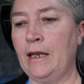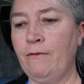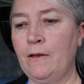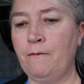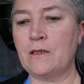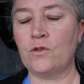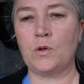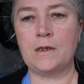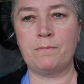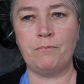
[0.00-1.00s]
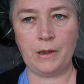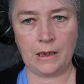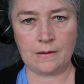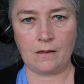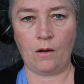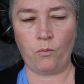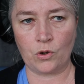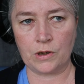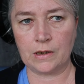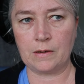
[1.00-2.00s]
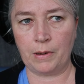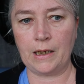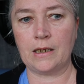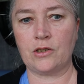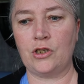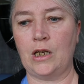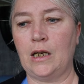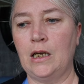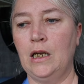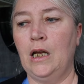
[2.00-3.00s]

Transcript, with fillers: even if it's not as big as I want it to be this year